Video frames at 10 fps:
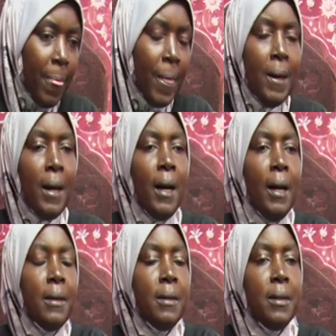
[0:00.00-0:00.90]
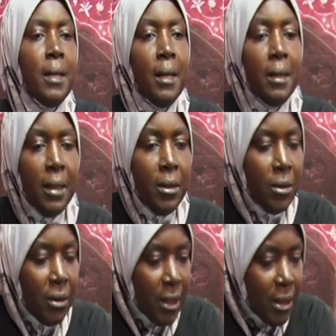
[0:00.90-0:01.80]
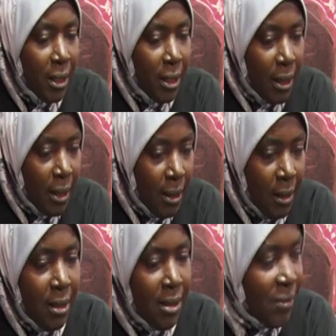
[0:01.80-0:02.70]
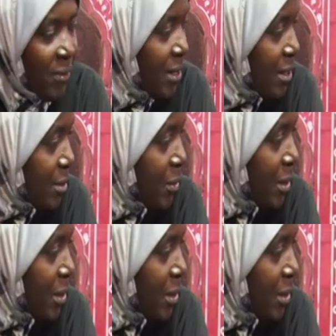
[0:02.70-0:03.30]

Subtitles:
and they don't know that Jannah is fenced with